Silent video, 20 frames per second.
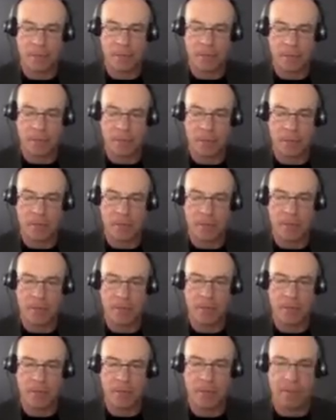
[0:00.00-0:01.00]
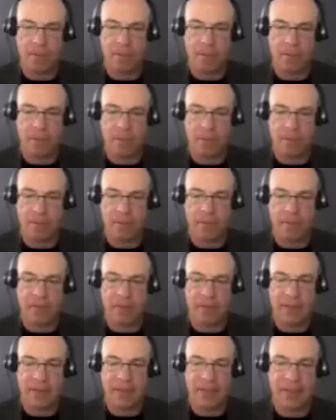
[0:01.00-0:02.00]

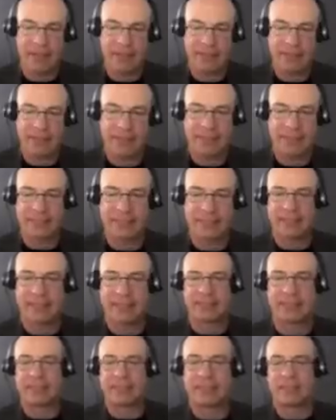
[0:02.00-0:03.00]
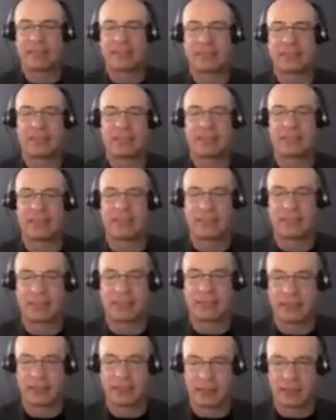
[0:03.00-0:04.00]

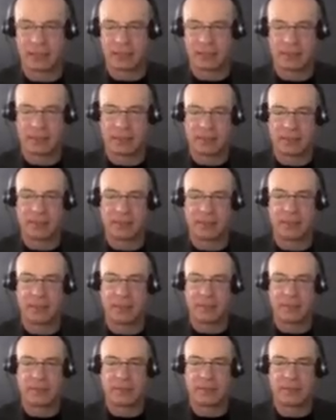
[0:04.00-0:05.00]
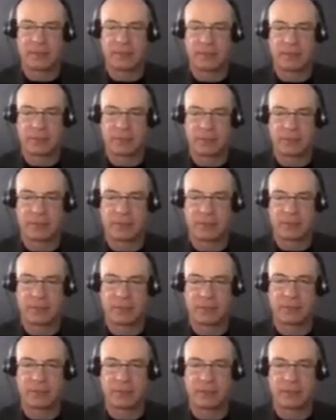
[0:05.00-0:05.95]
The person shown says nothing.